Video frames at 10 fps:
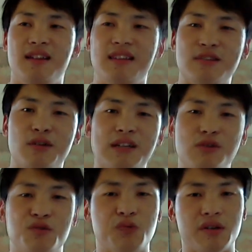Let's look at
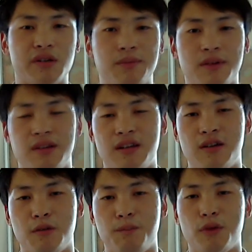2 trigger heal ability
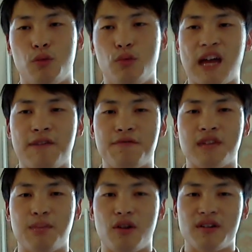here. We have
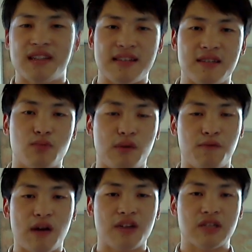Templar Assassin's
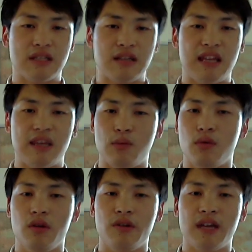Refraction, and then
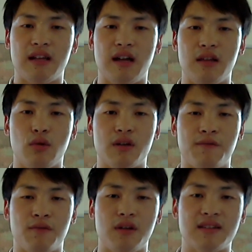we'll look at Lord of
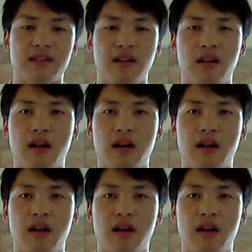Vernus